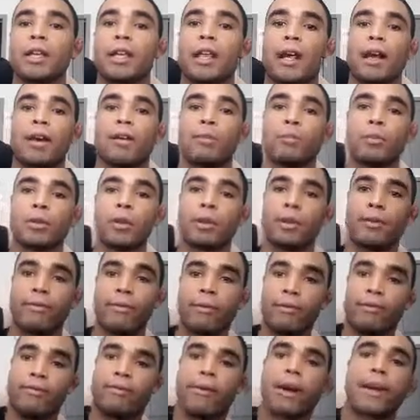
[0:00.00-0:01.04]
get out, but you have
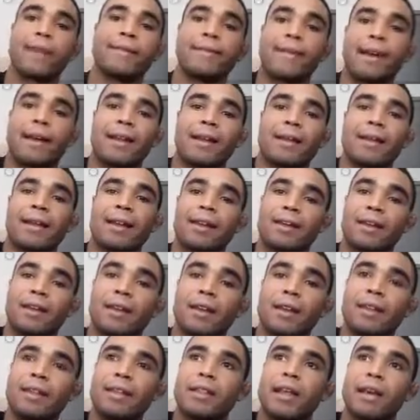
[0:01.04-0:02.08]
to fight that
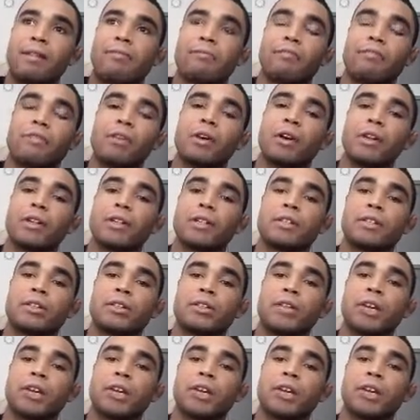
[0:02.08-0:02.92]
foot that's on